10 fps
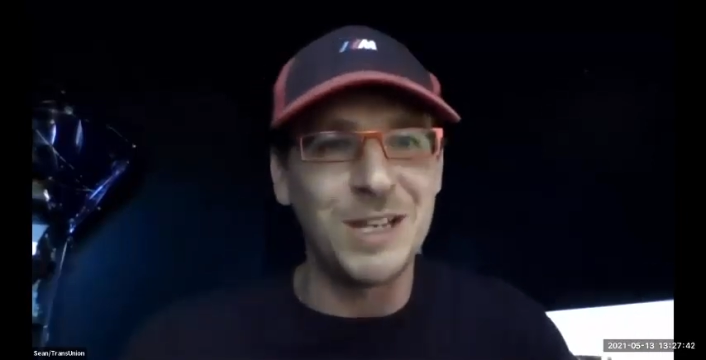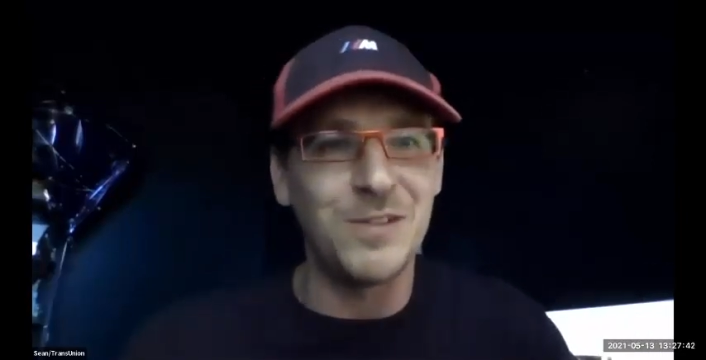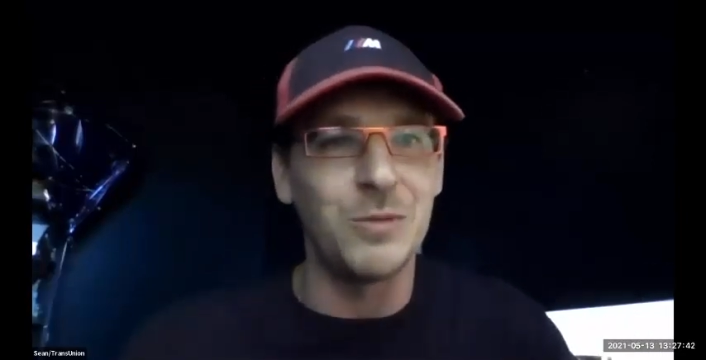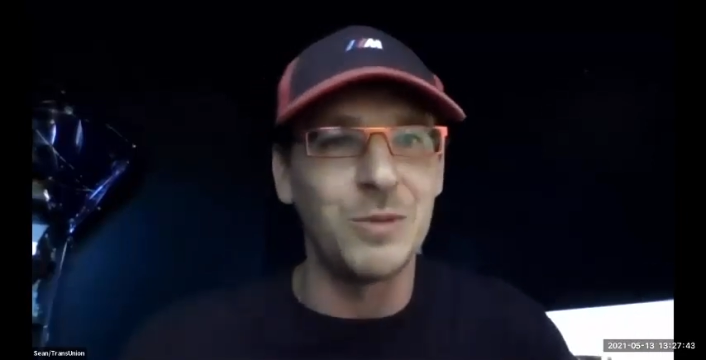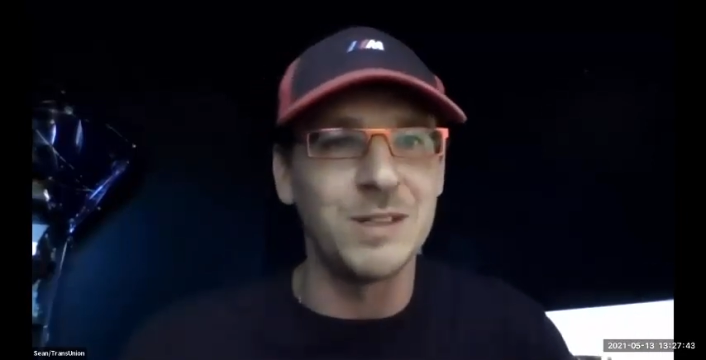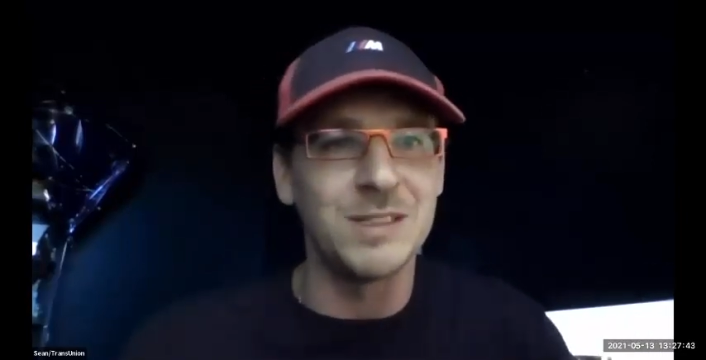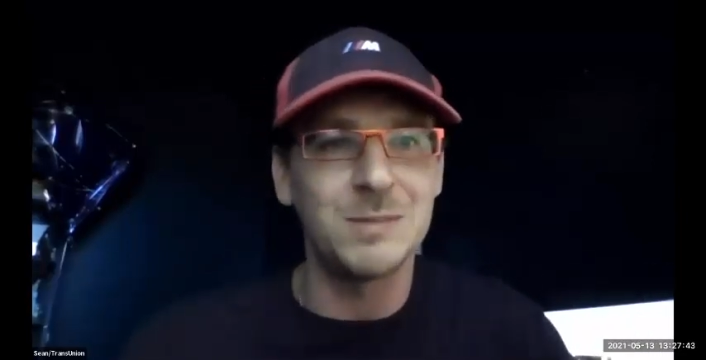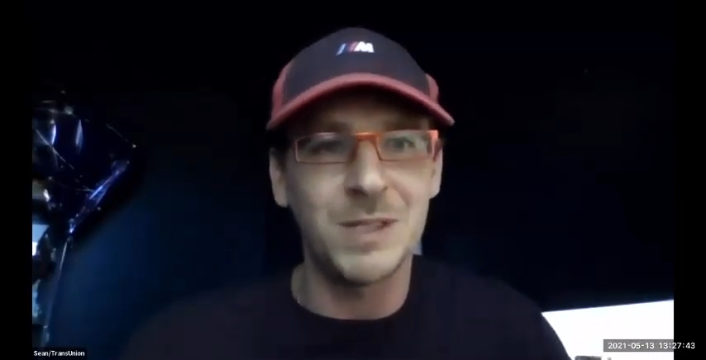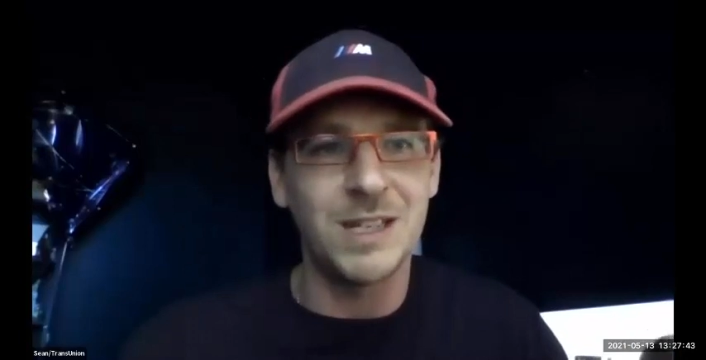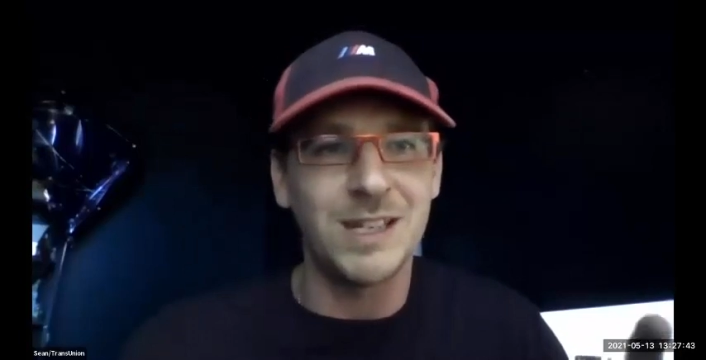if you will,
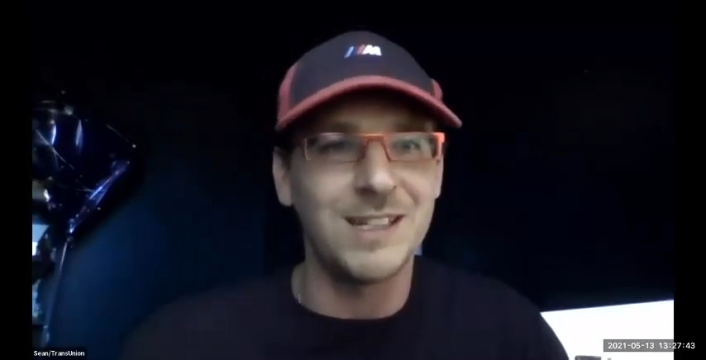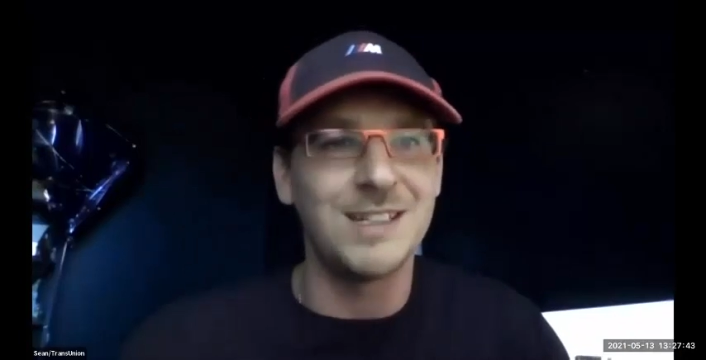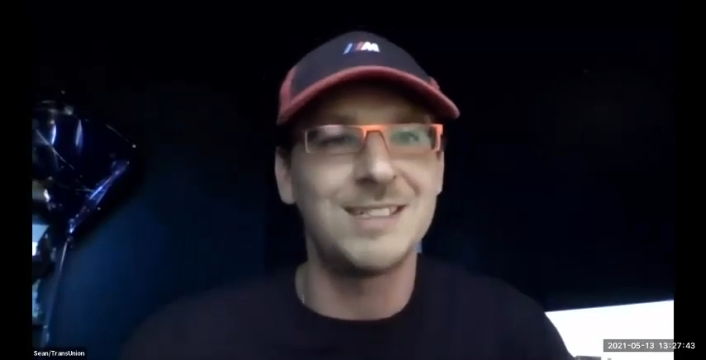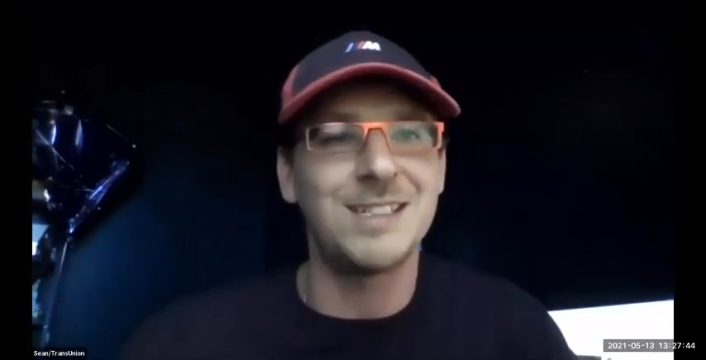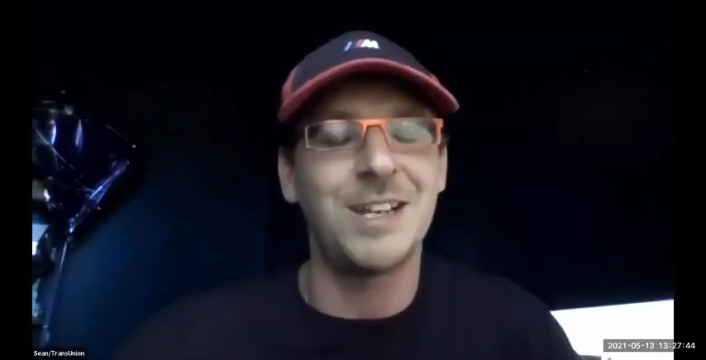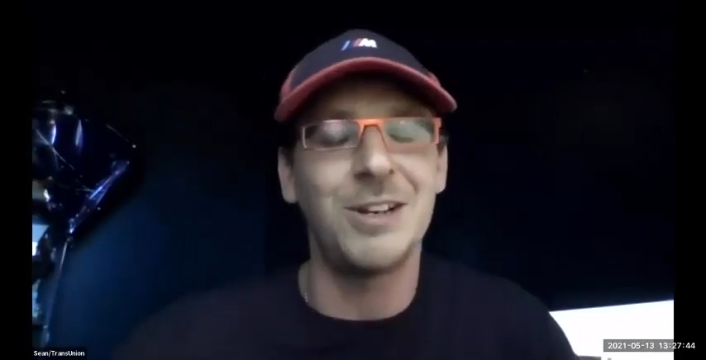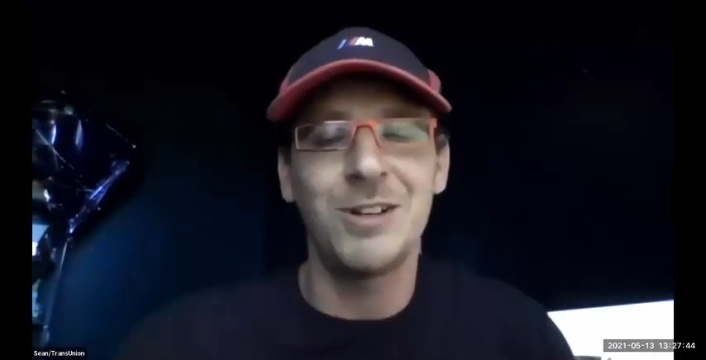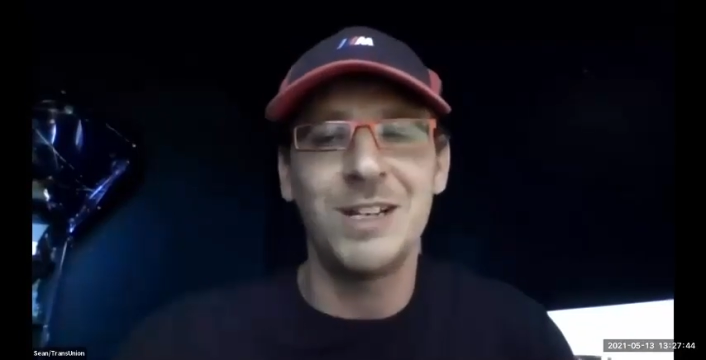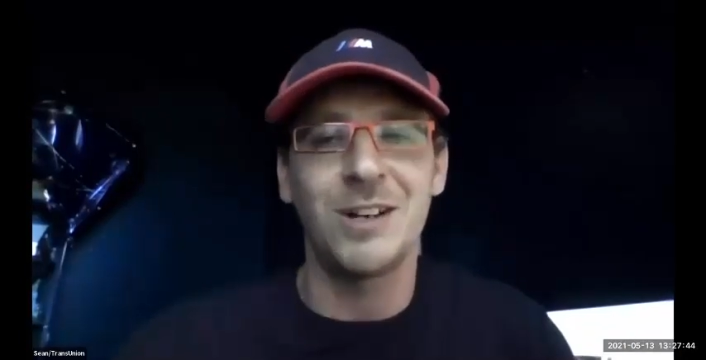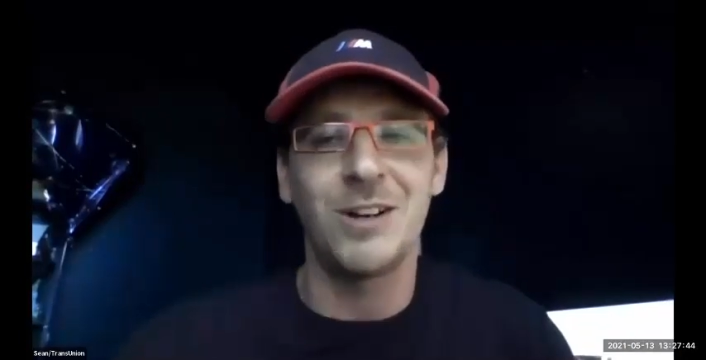speaking in
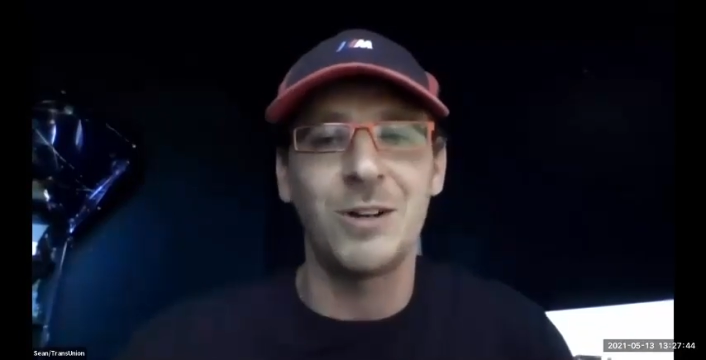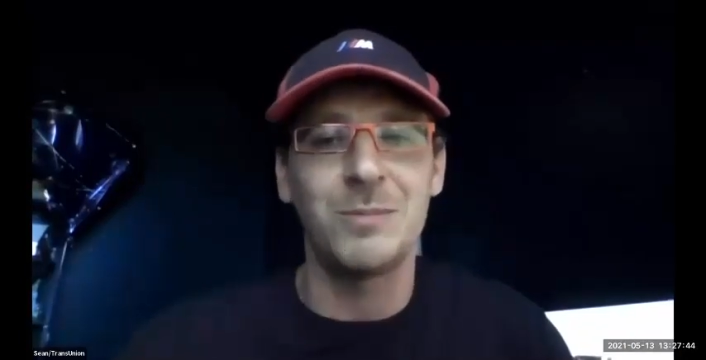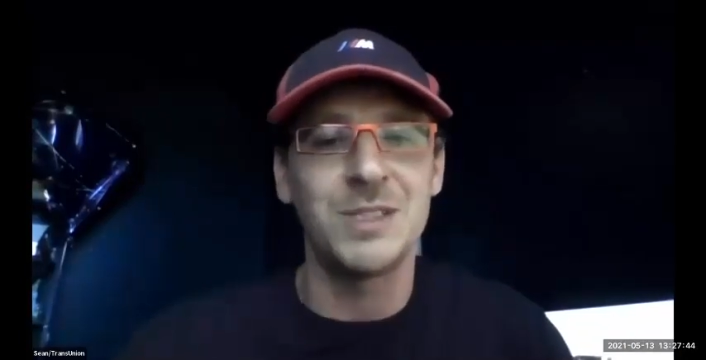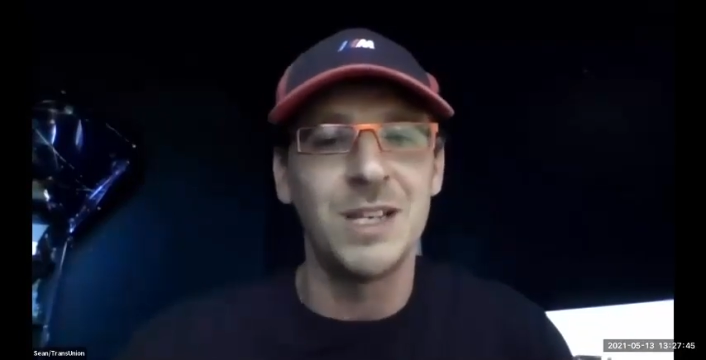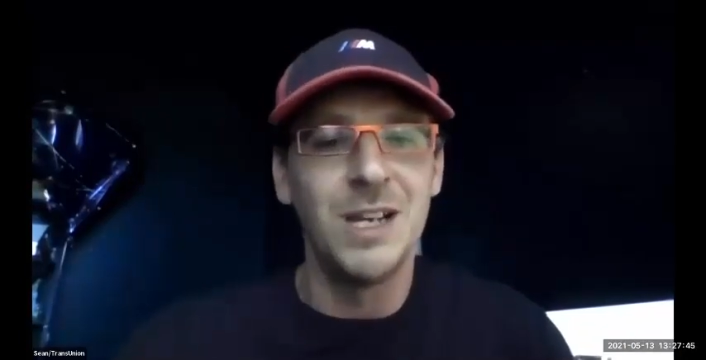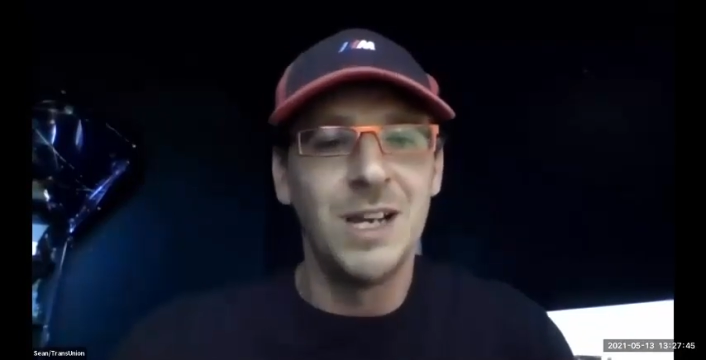security terms,